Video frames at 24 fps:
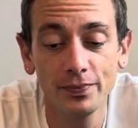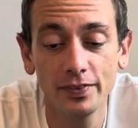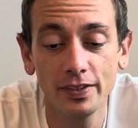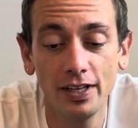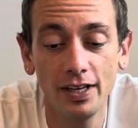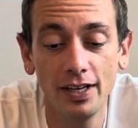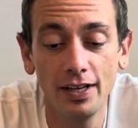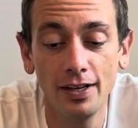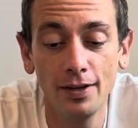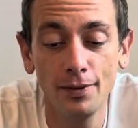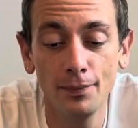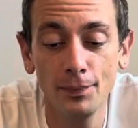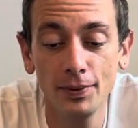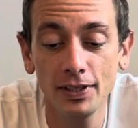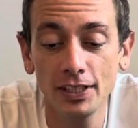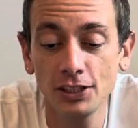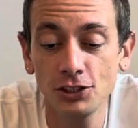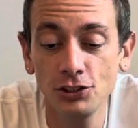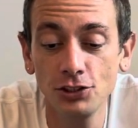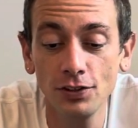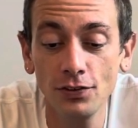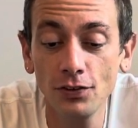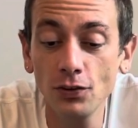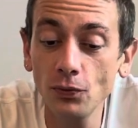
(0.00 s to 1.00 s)

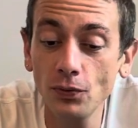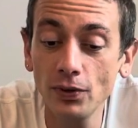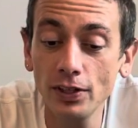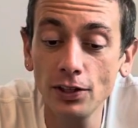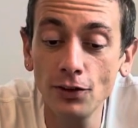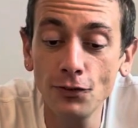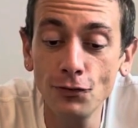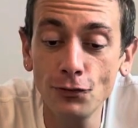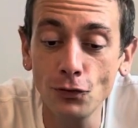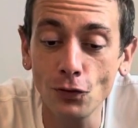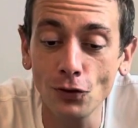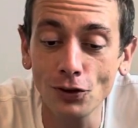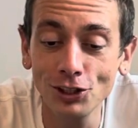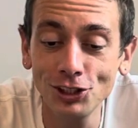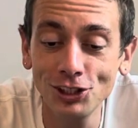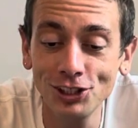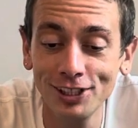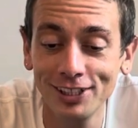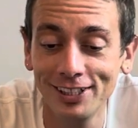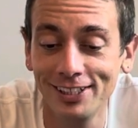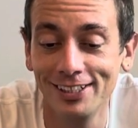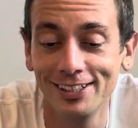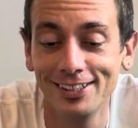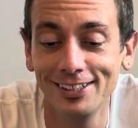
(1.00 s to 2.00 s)
Because you have the Wheel of Fortune
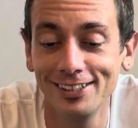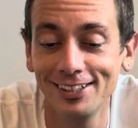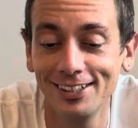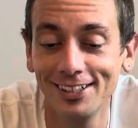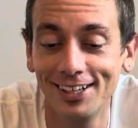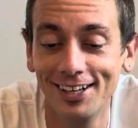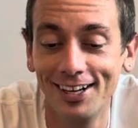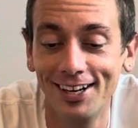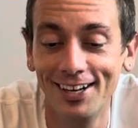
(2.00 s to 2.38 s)
here.